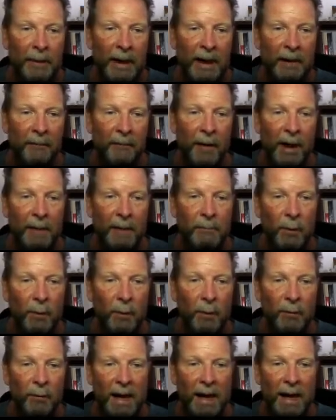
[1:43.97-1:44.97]
If I
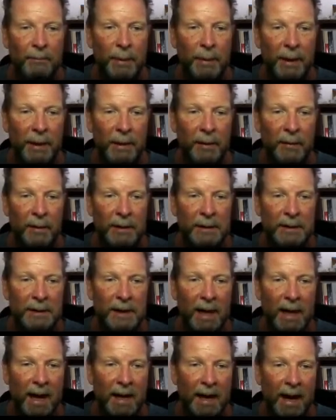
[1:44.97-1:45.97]
move the 8p to this
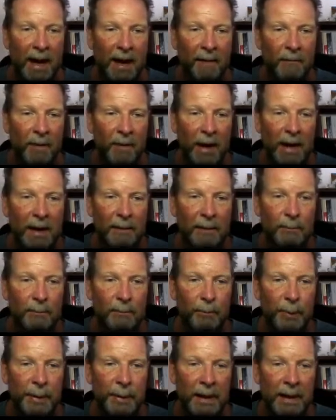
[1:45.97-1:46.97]
side, I have
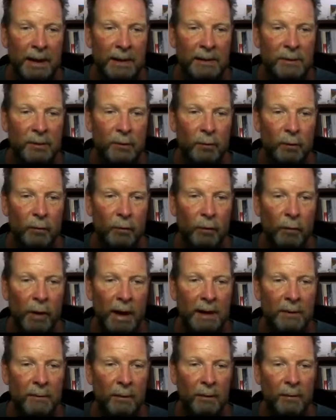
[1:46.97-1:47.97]
8p is
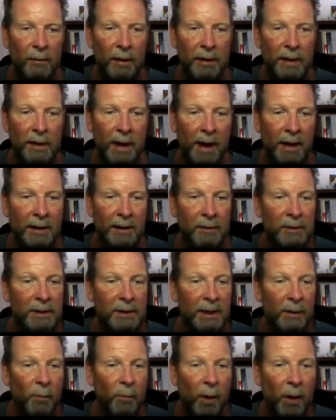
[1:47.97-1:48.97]
greater than 9. You
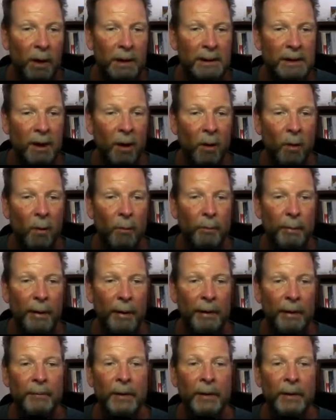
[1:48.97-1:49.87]
see where it's open.